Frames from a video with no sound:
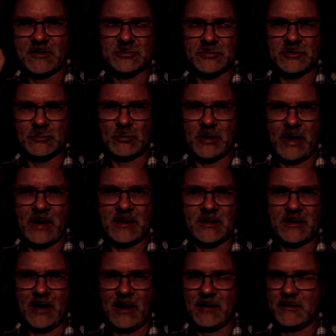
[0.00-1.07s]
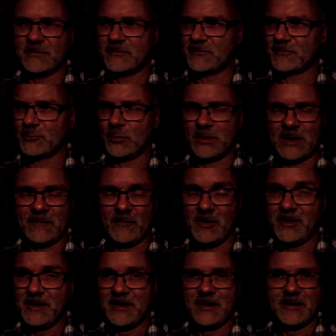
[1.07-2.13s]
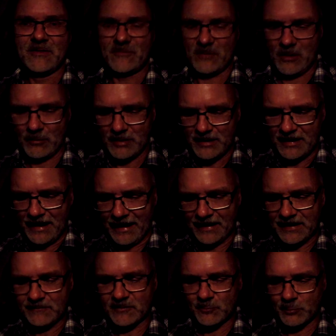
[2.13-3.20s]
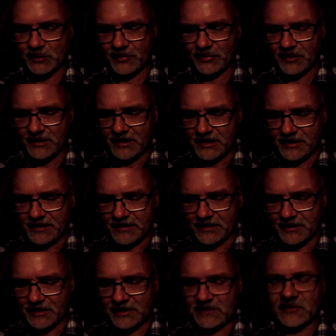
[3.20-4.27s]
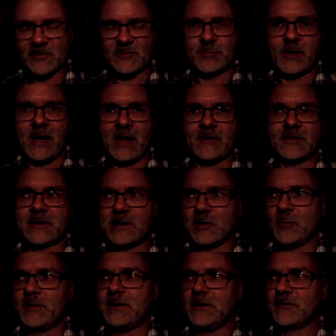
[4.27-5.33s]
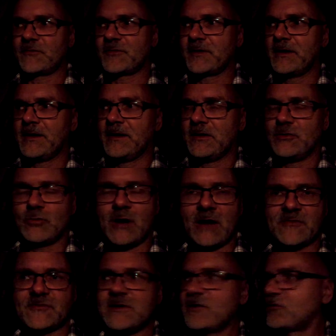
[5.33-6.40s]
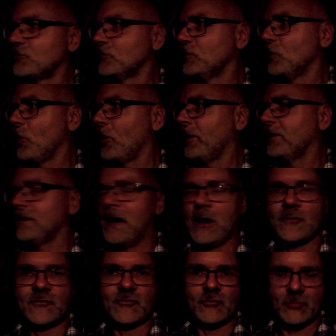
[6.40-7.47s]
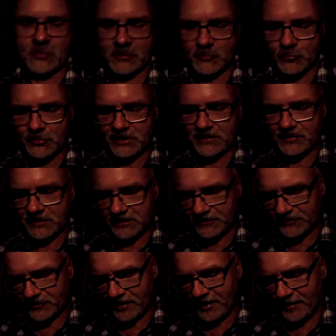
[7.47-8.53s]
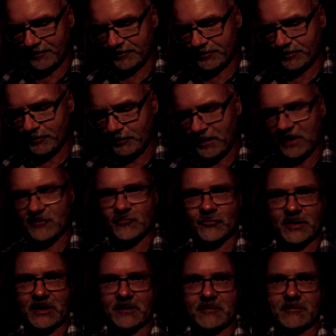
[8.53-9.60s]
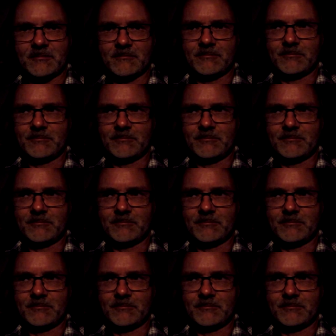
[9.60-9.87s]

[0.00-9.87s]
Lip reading: UK gallons, whatever. So I leave it with liters per 100 kilometers. You guys need to learn how to read these metric